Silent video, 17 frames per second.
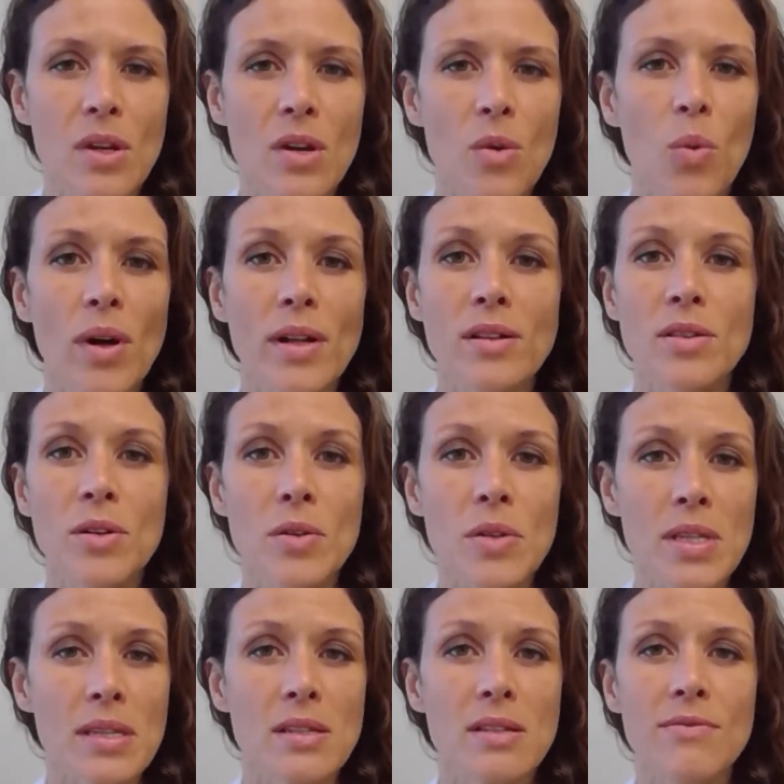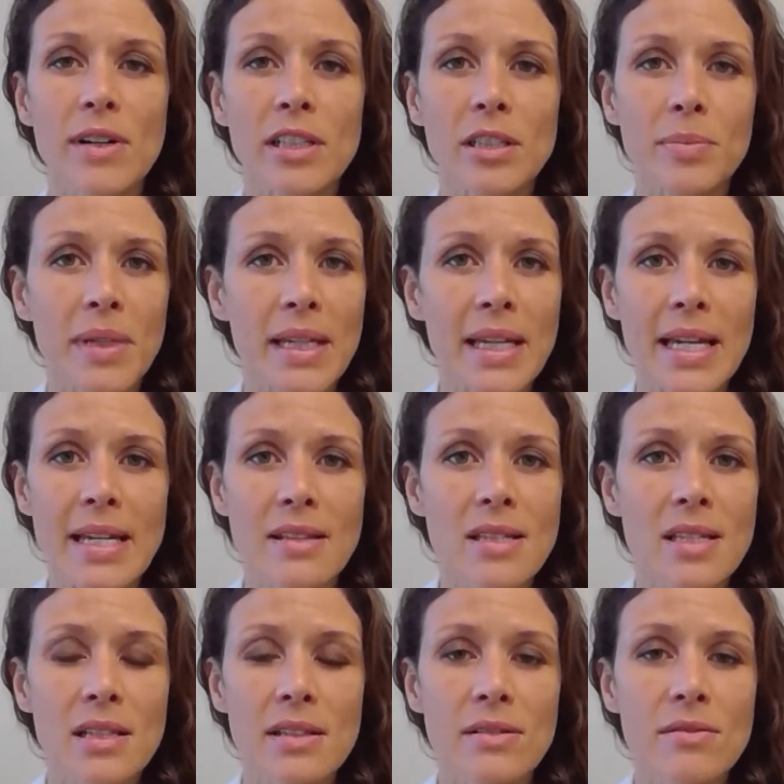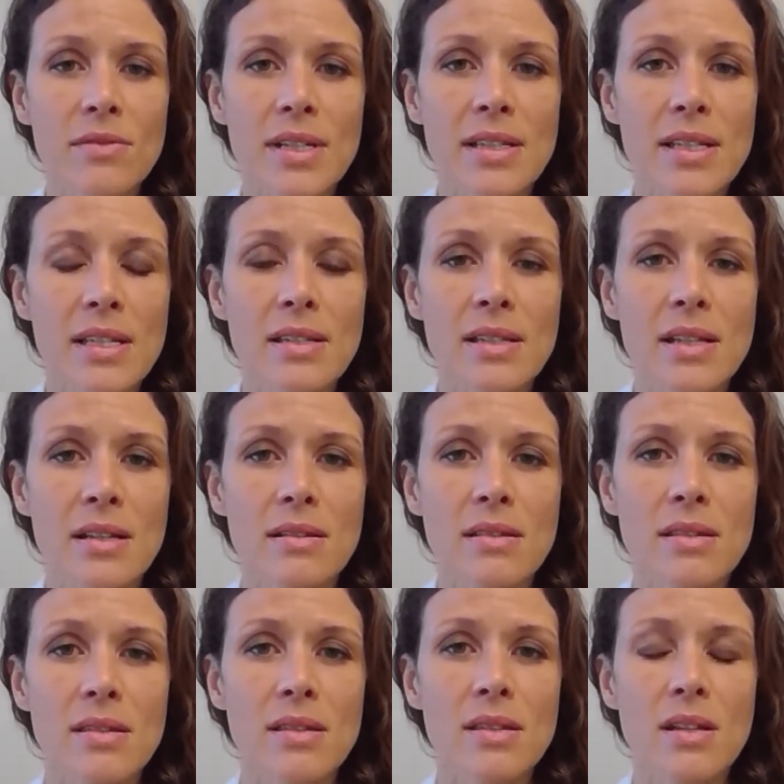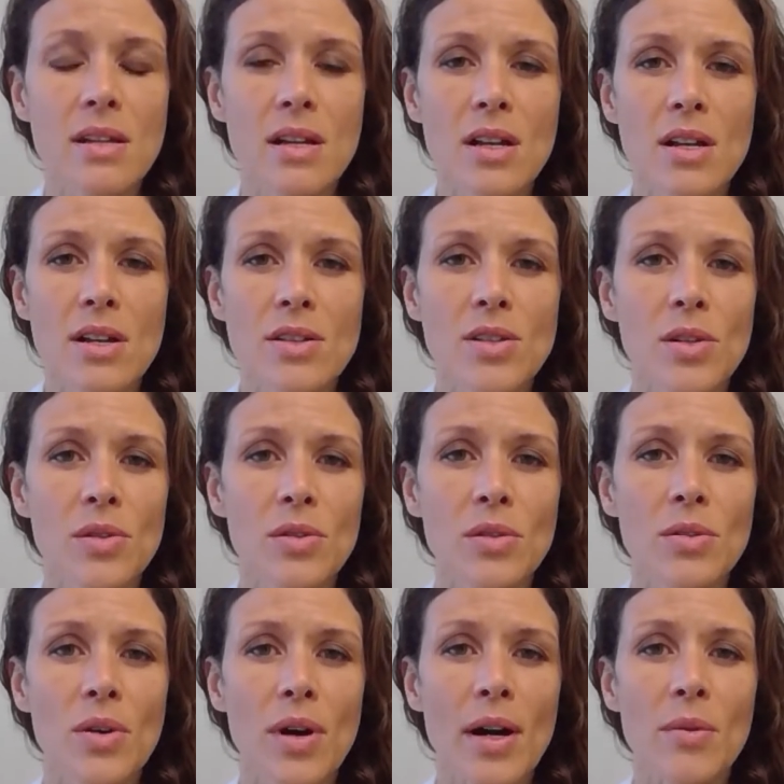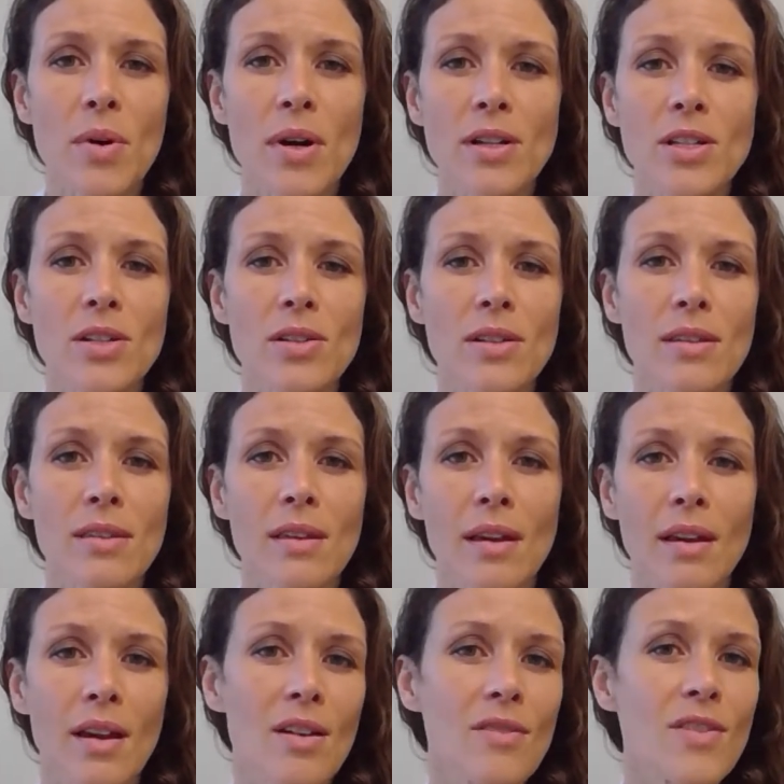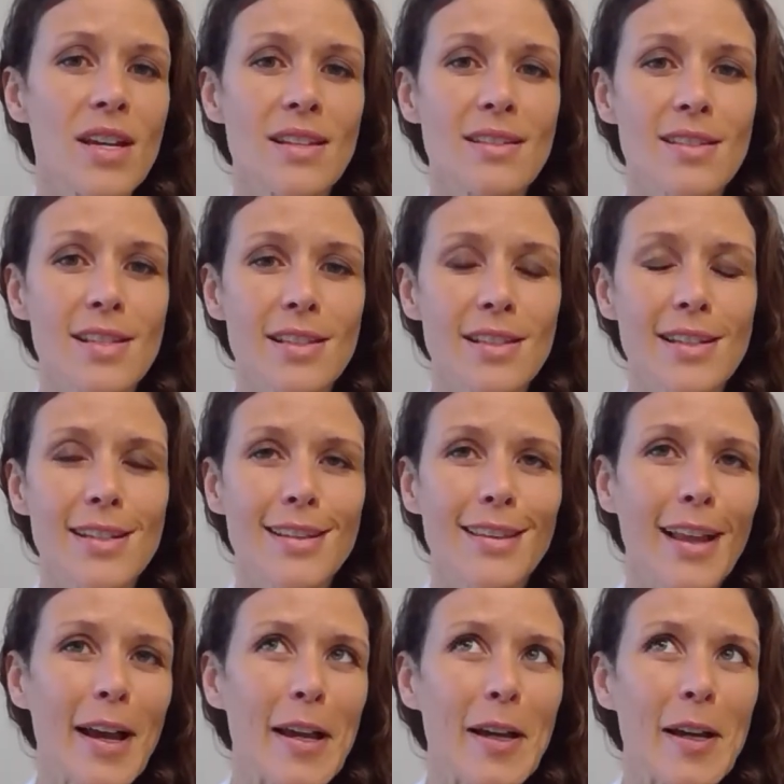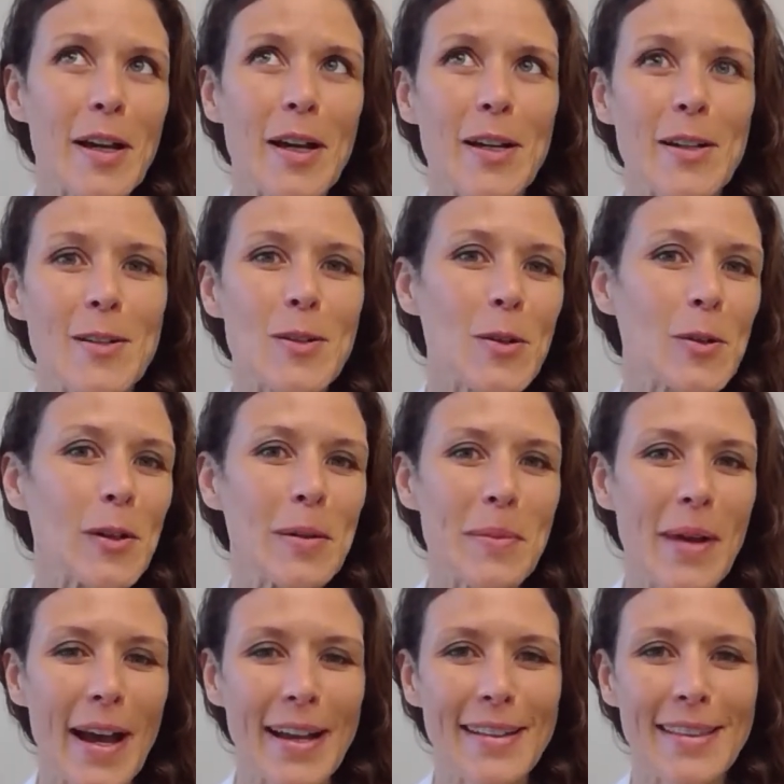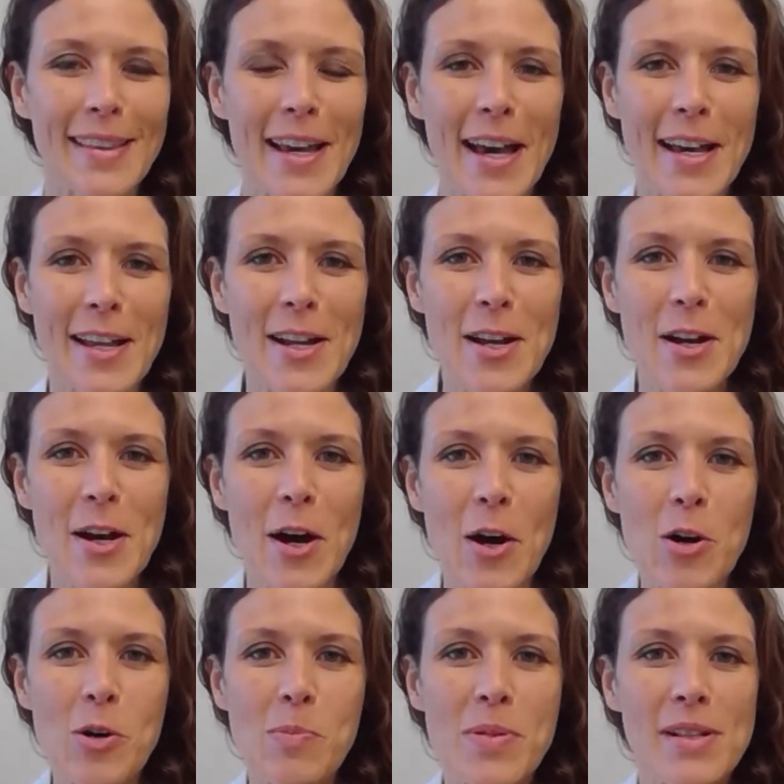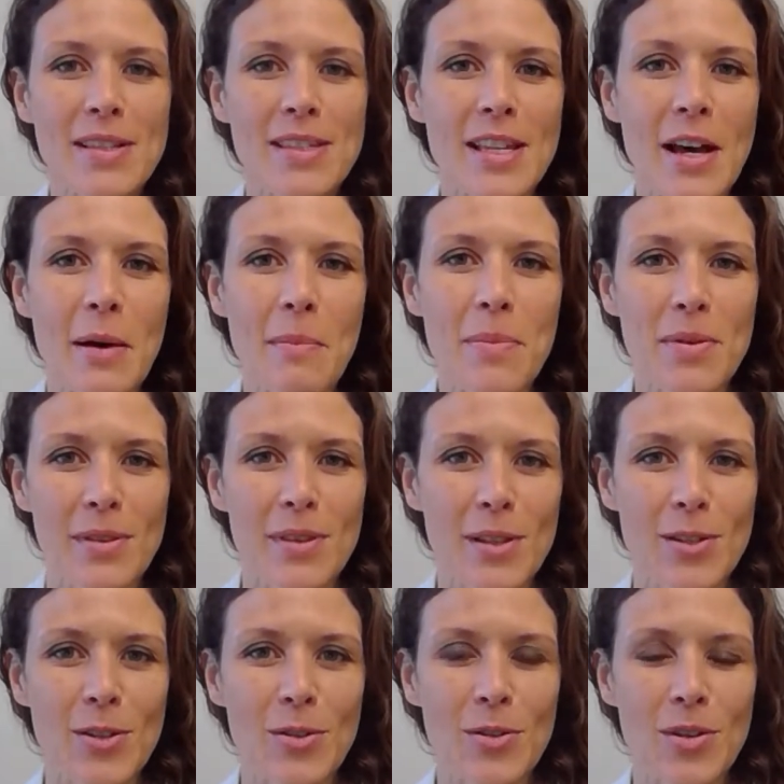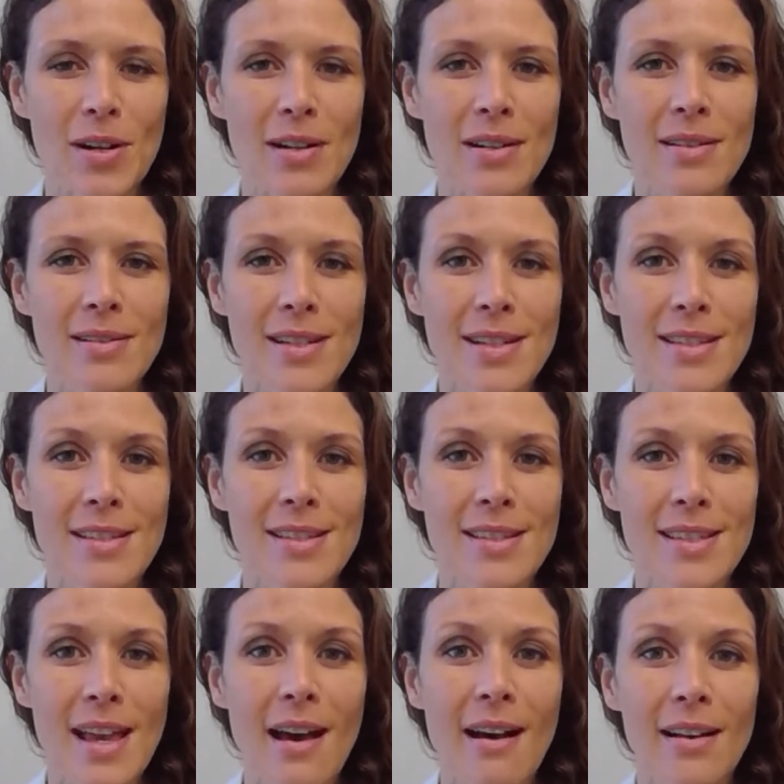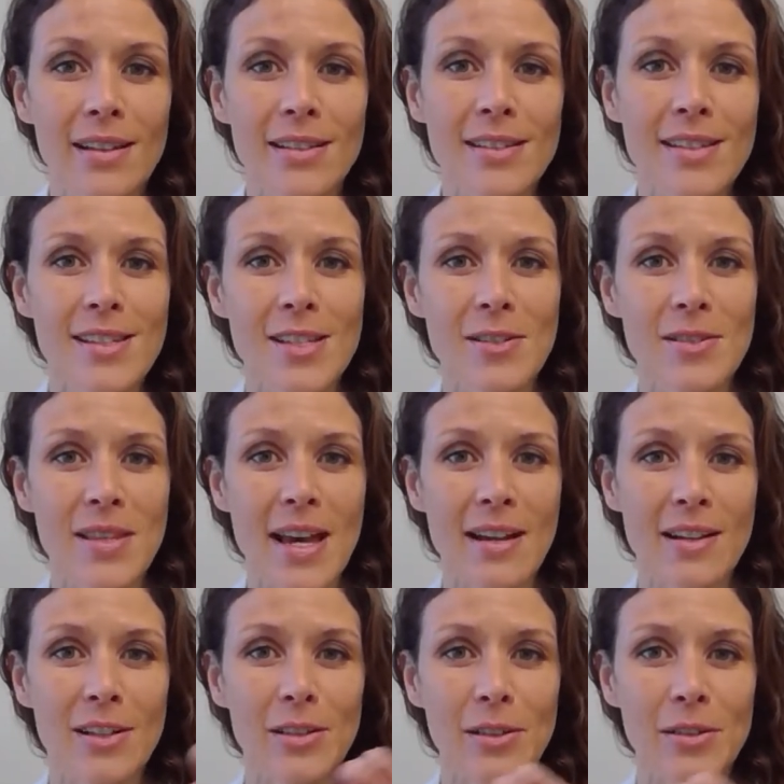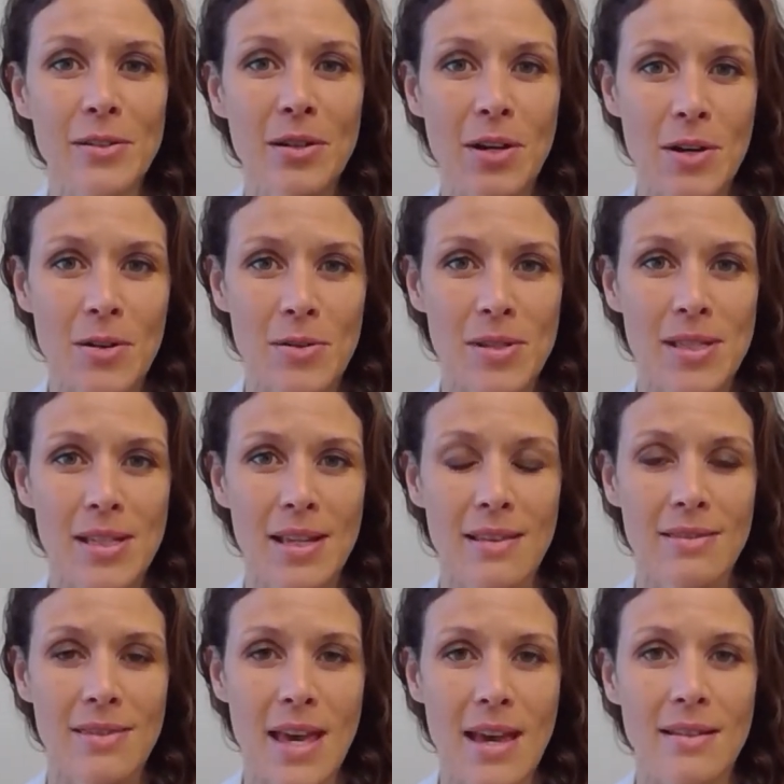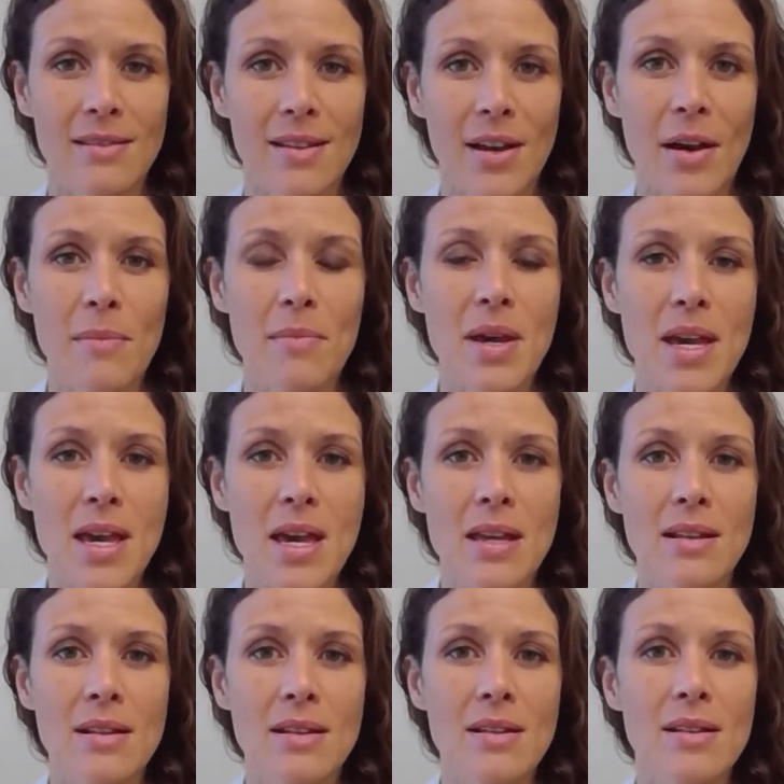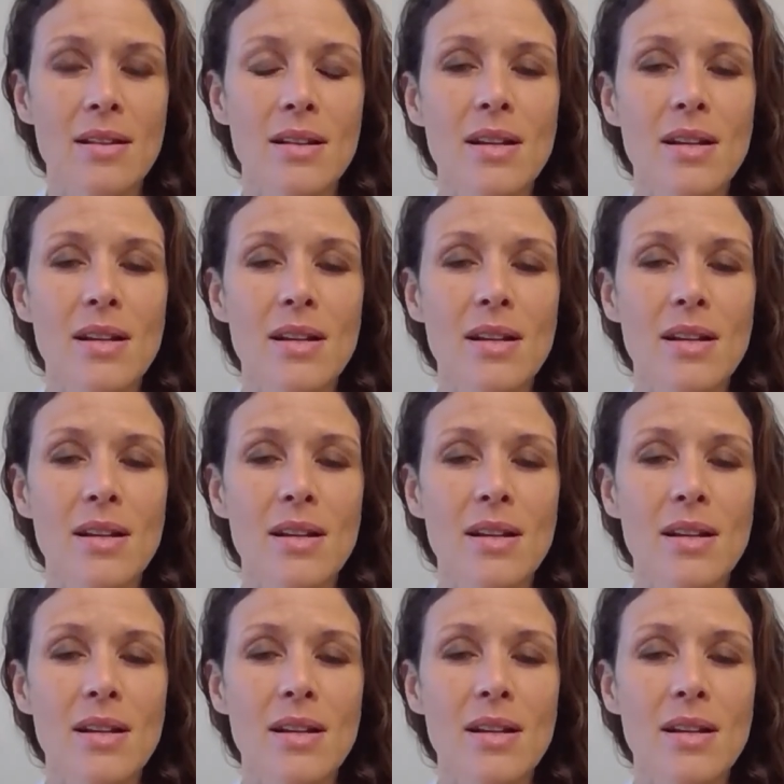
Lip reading: One of those is developing insulin resistance. So I want you to think of insulin like a doorman that opens up the door to the cells so that glucose can then come in.